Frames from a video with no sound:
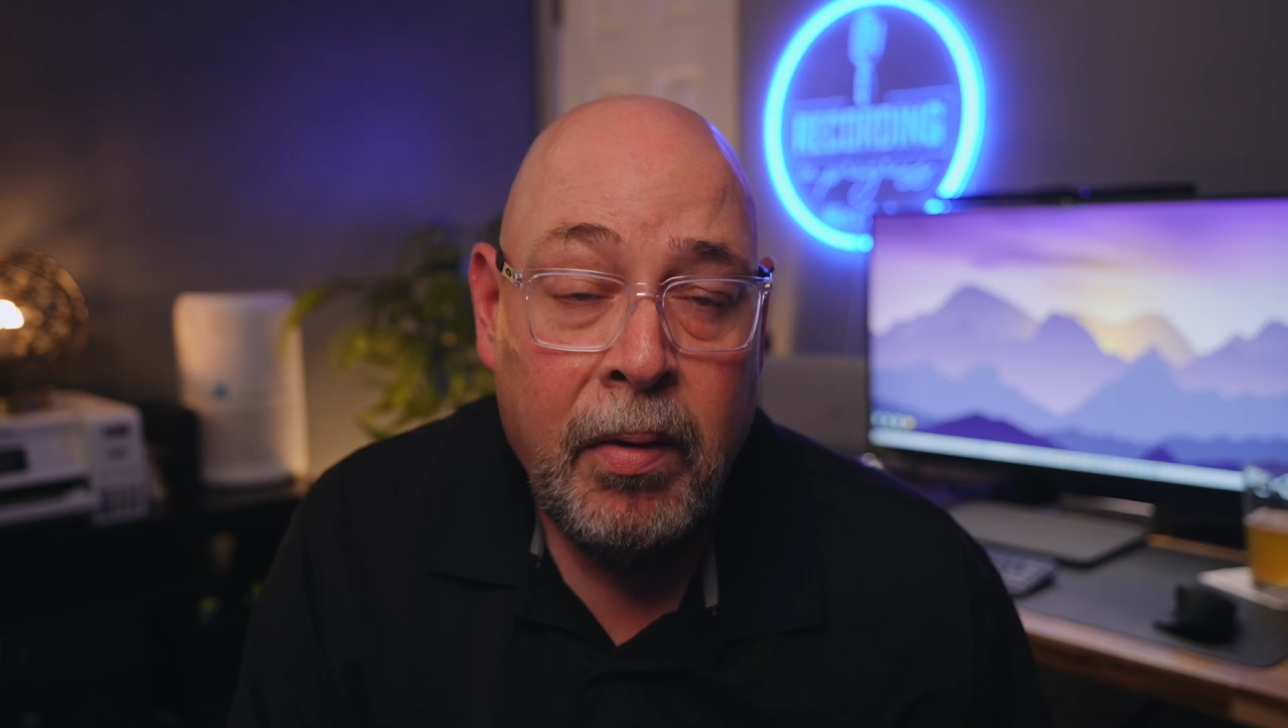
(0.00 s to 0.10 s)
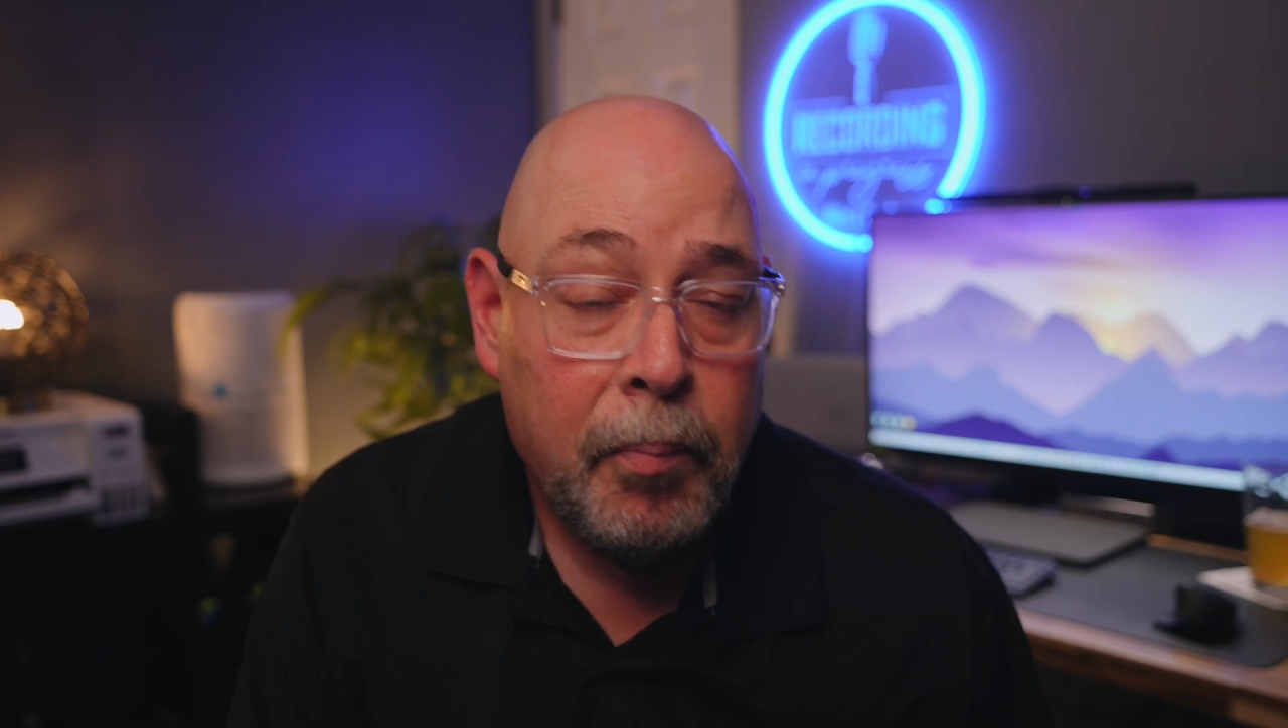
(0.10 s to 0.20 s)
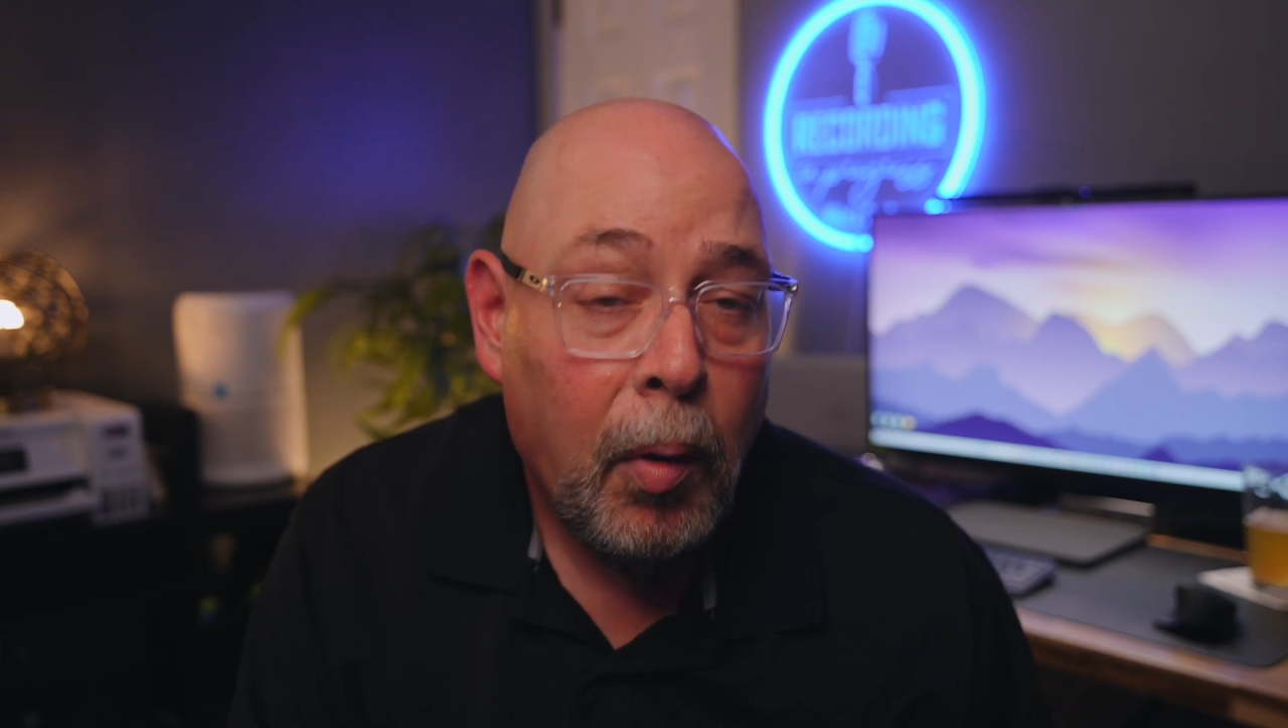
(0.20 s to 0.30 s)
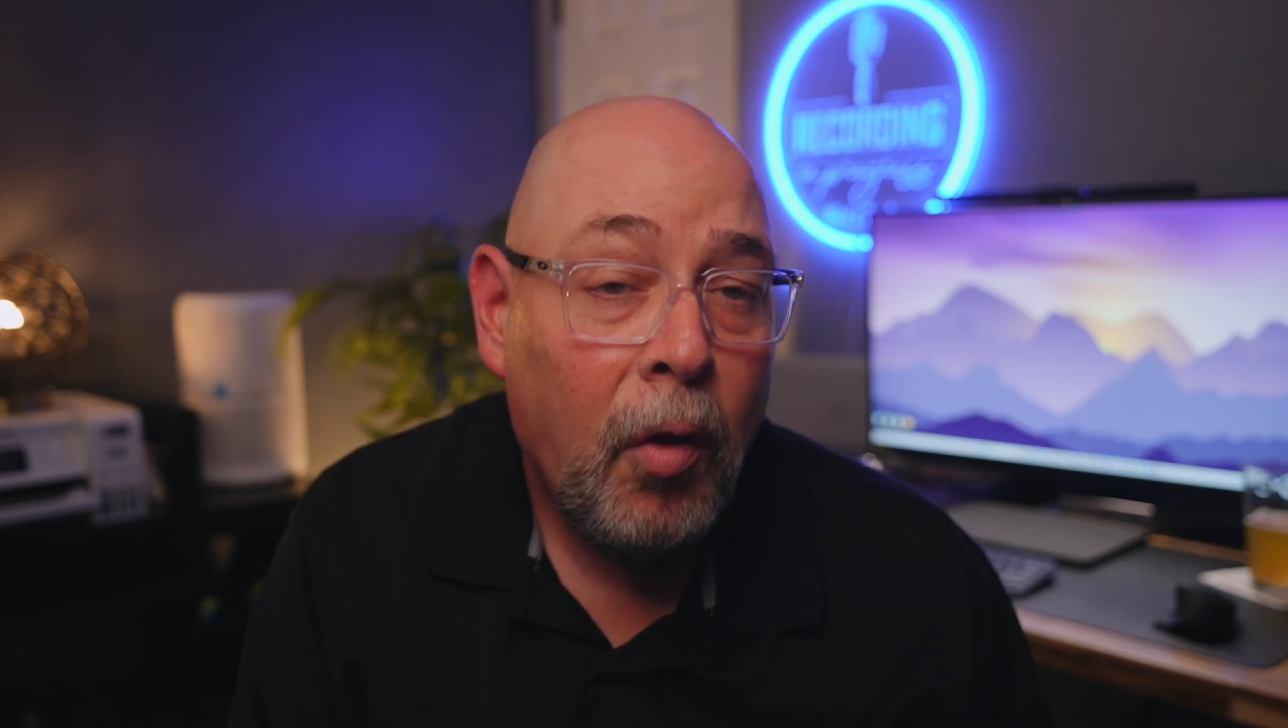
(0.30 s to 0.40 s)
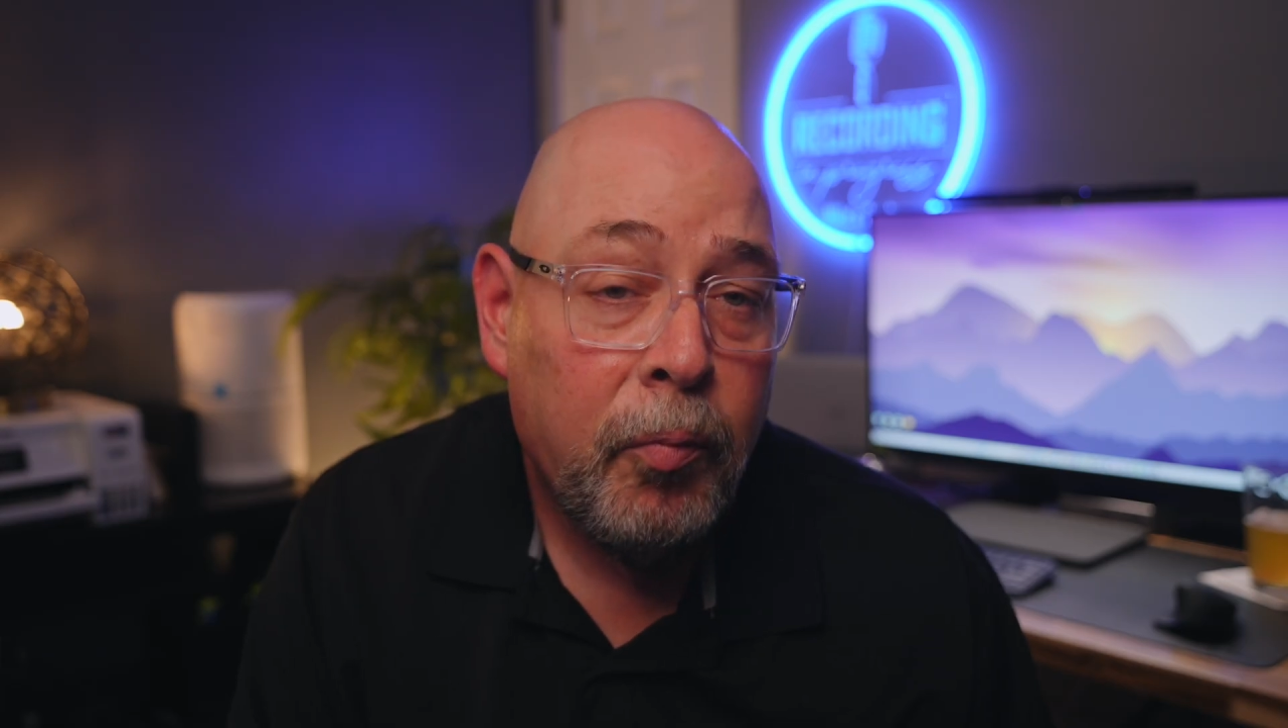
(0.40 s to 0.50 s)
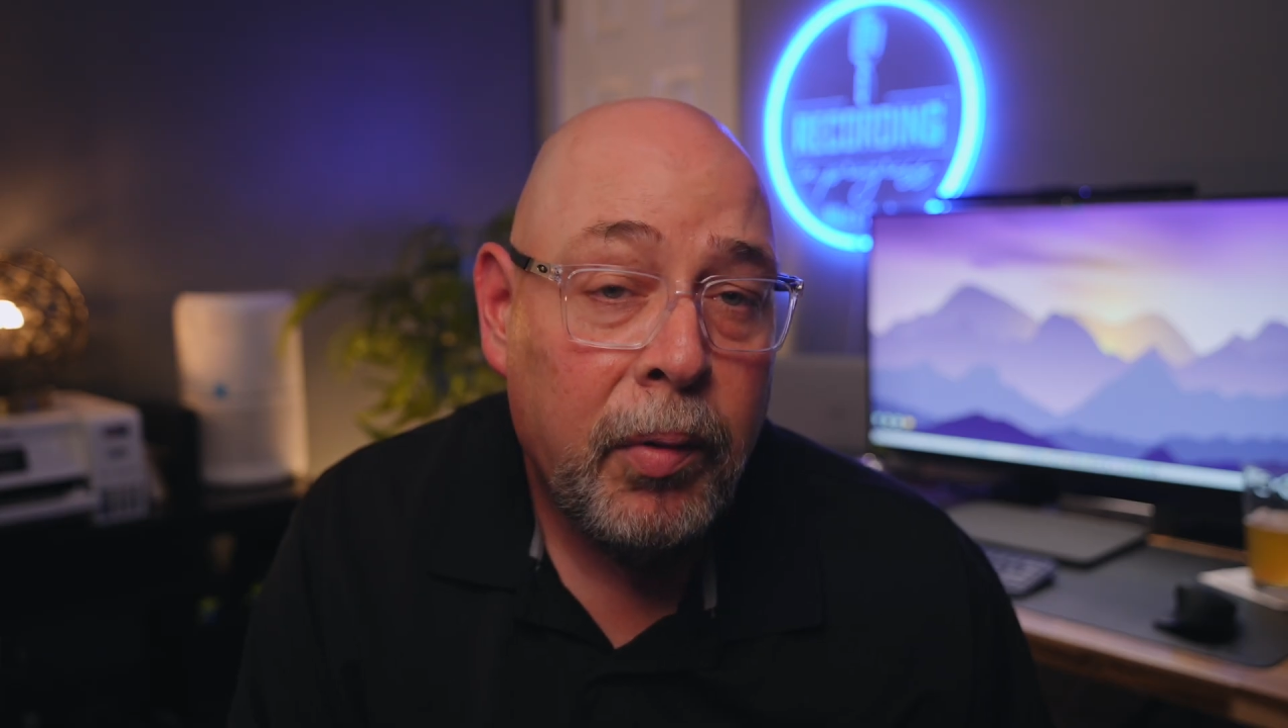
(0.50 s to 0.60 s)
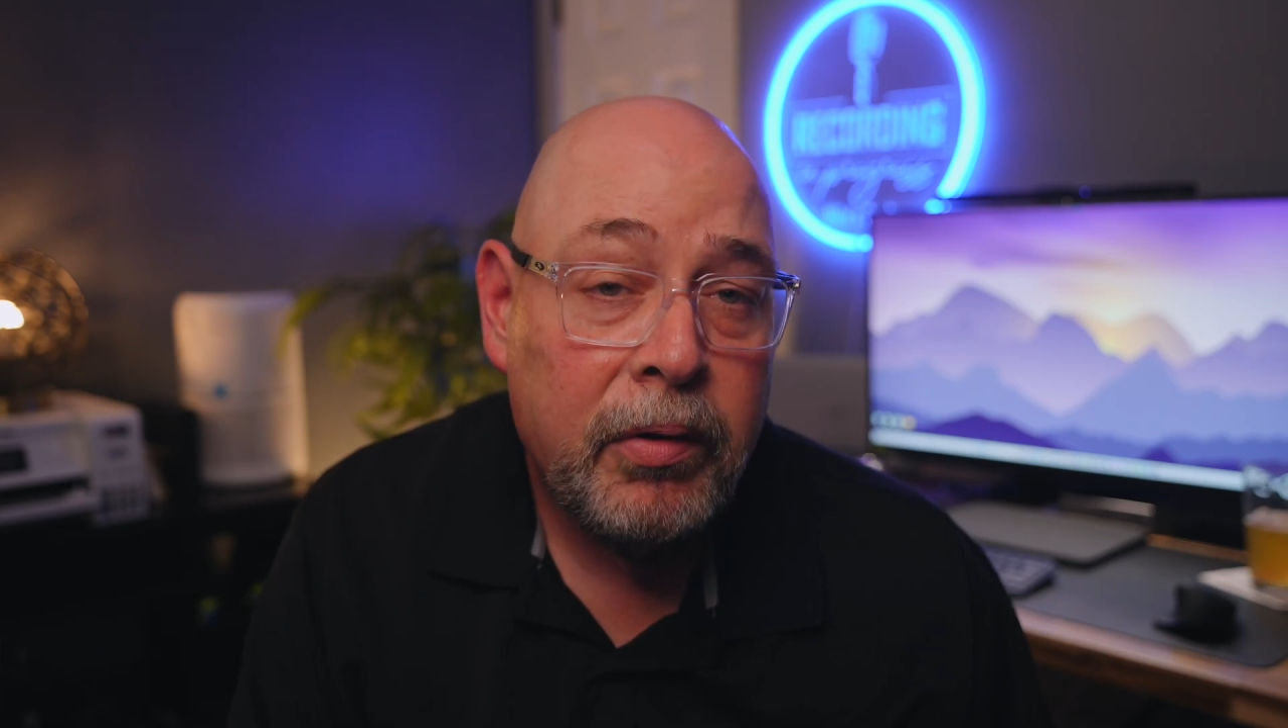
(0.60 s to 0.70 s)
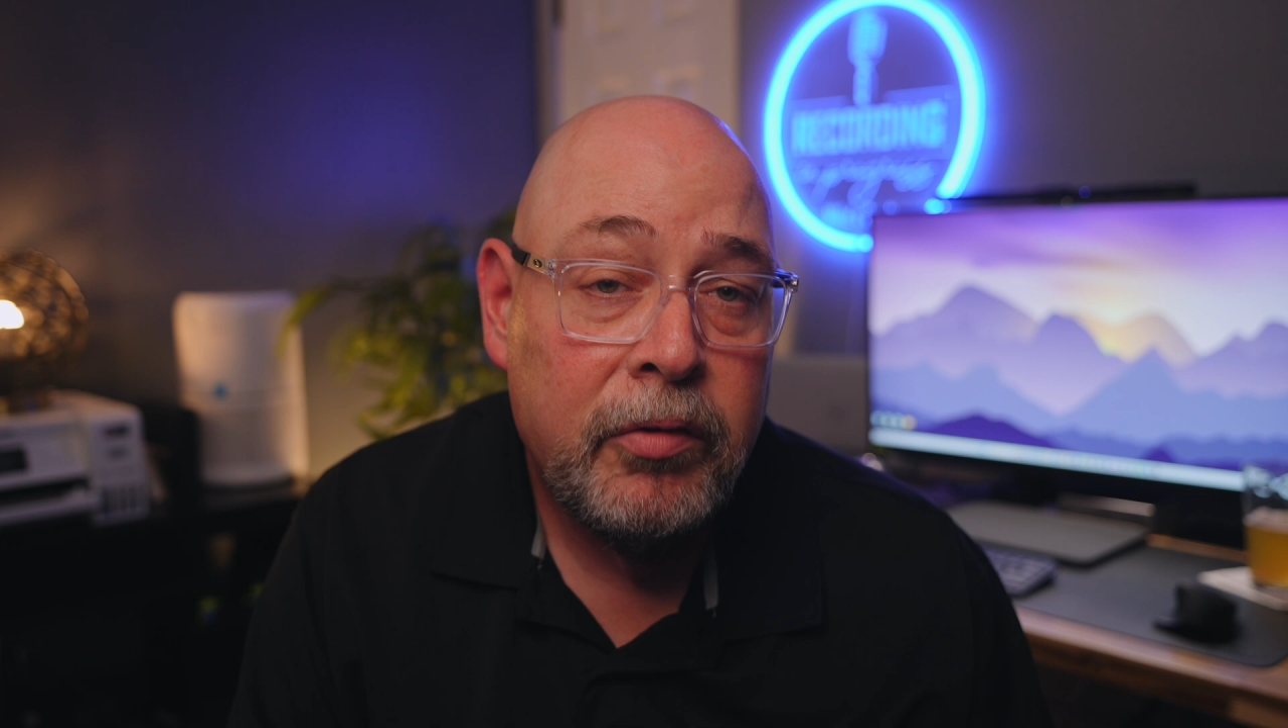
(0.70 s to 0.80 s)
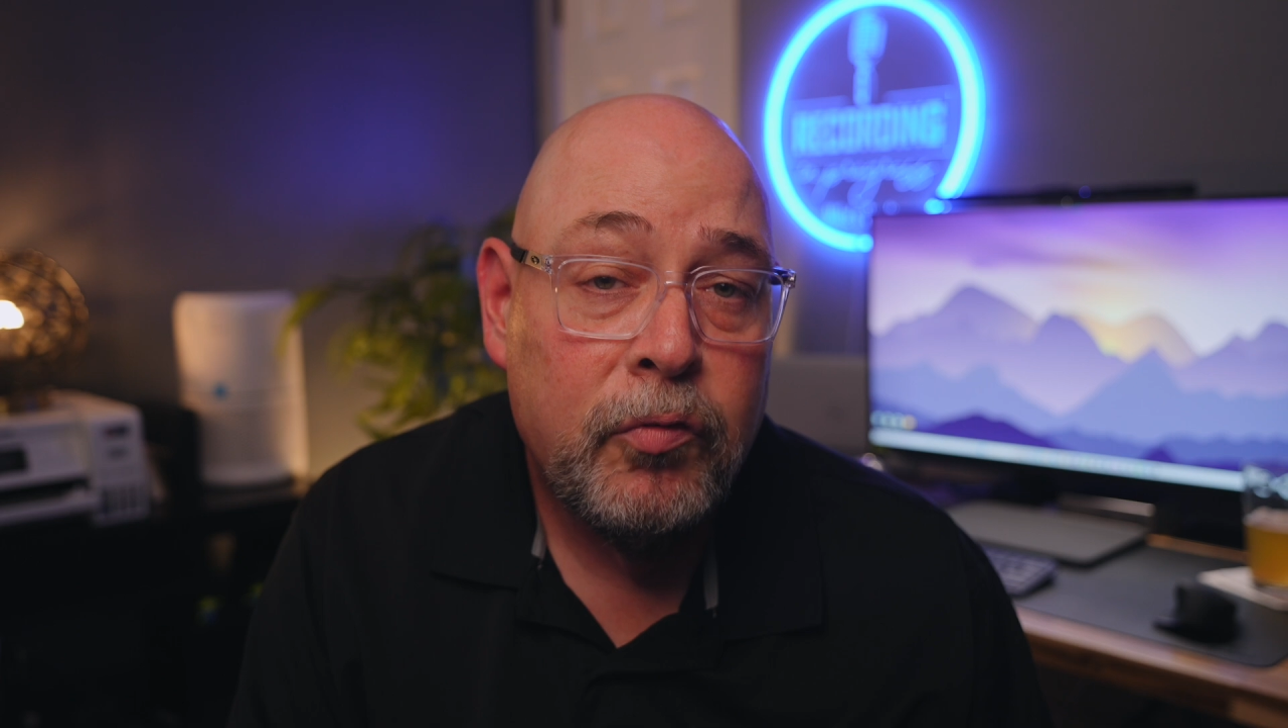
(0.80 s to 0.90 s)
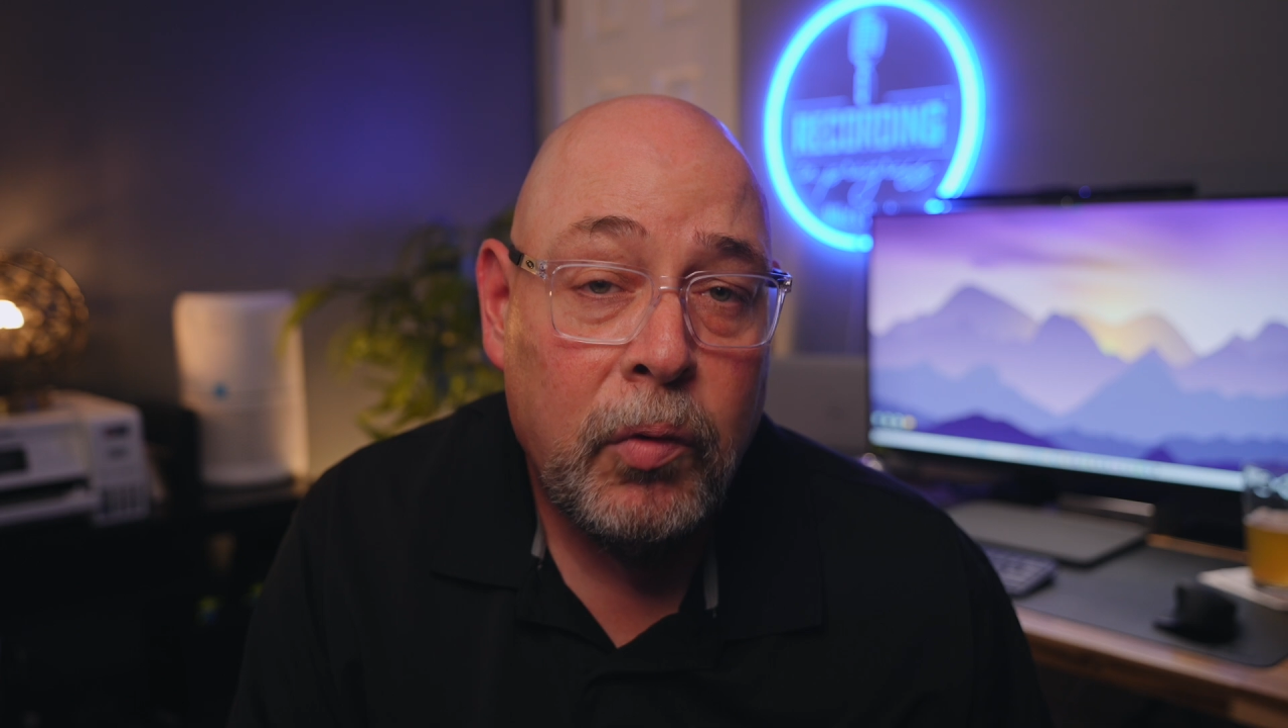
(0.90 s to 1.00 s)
Both printers